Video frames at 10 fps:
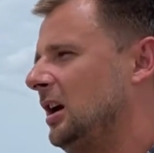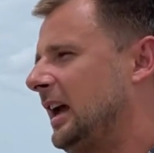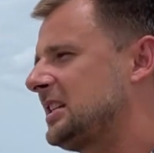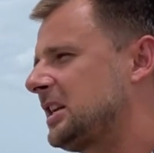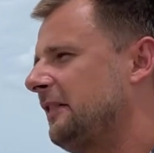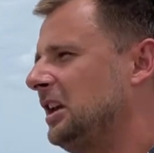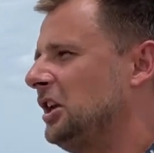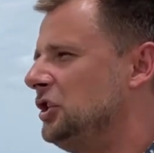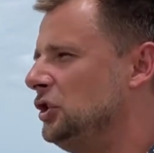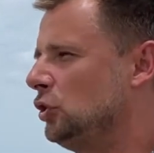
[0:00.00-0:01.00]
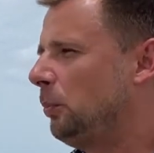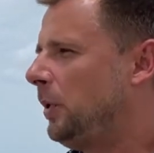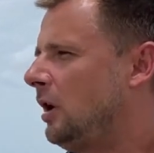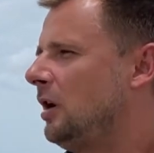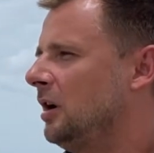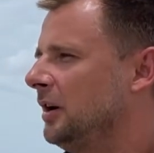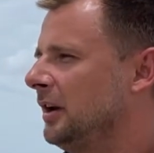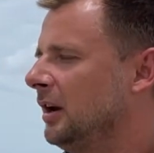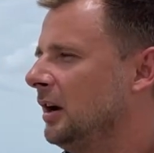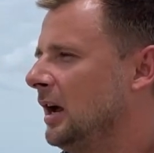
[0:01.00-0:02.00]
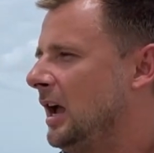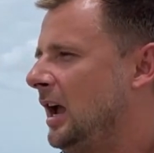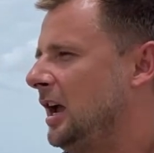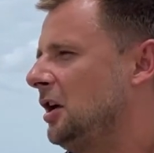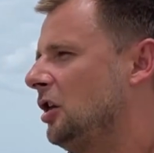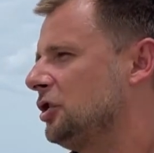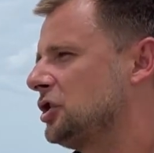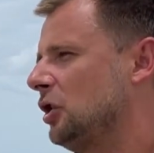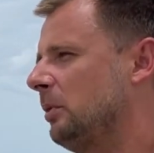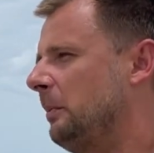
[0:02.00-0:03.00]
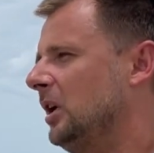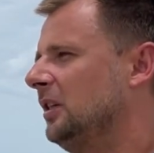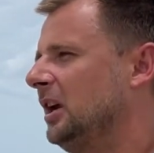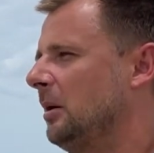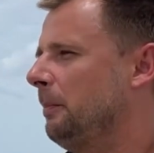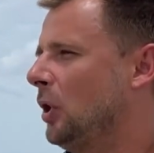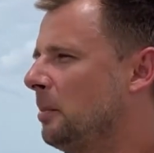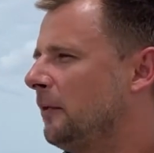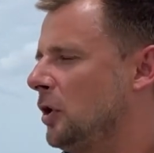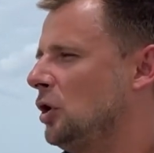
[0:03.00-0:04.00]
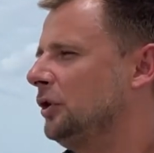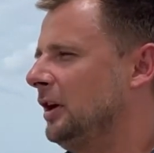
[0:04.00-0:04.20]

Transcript: excavated new pond and also we're building a berm road